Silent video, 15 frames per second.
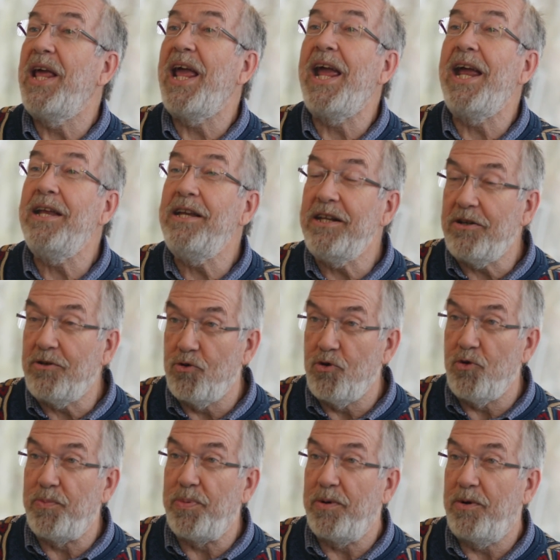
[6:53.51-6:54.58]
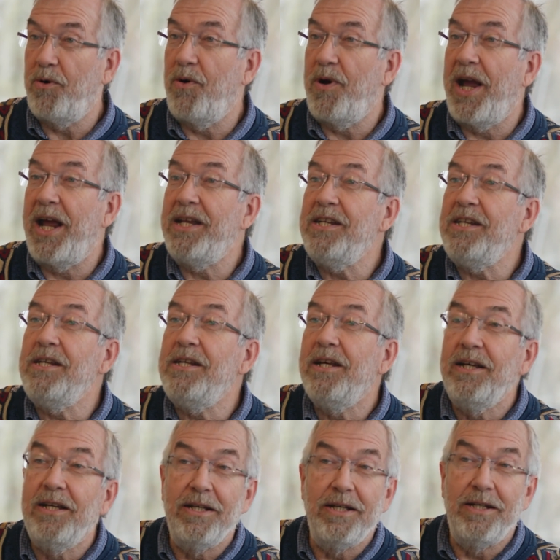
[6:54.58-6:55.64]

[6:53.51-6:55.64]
any group or any